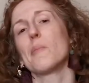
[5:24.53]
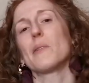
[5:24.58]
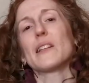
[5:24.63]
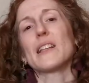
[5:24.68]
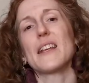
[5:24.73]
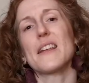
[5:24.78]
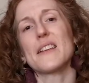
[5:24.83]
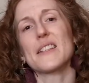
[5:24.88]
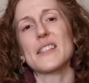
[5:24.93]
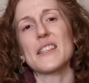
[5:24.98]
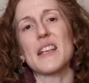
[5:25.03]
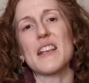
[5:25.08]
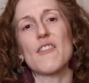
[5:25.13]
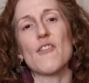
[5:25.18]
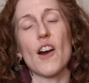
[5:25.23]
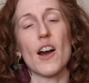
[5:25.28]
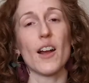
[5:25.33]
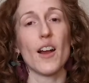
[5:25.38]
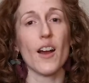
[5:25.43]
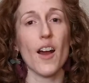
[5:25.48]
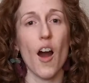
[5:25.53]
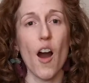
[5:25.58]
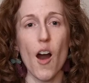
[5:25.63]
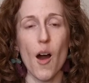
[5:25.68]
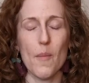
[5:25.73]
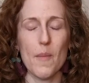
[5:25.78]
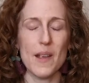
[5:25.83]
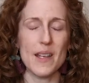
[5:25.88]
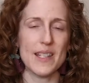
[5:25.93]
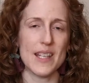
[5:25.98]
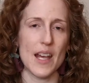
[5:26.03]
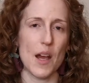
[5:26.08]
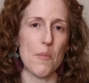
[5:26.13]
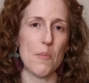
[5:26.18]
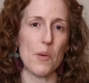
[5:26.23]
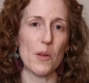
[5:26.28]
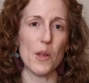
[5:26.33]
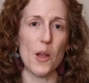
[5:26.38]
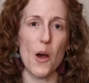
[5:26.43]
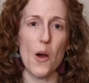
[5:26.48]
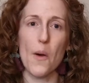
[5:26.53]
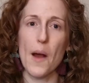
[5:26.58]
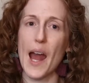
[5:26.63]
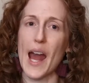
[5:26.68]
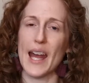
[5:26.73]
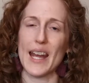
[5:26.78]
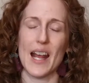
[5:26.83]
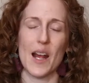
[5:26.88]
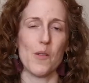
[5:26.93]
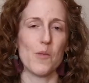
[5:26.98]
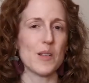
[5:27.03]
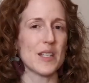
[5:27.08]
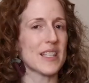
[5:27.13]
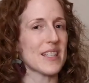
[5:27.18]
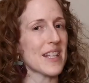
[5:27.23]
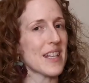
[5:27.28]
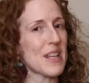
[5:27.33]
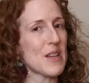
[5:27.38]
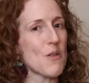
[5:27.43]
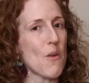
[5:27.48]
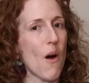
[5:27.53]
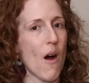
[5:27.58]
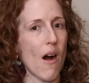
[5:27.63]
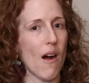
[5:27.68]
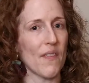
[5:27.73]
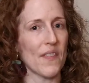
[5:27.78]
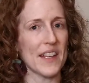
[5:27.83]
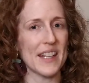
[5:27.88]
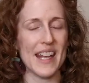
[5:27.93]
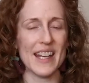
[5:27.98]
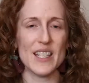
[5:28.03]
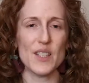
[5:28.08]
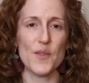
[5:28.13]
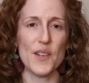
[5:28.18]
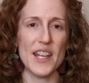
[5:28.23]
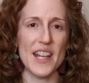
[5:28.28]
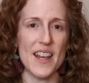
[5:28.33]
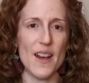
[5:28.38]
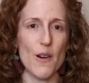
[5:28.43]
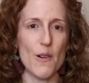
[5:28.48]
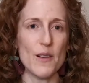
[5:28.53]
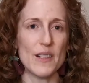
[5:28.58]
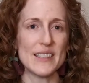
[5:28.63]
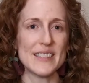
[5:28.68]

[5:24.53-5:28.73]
Please leave a comment down below, and I will see you on the next video.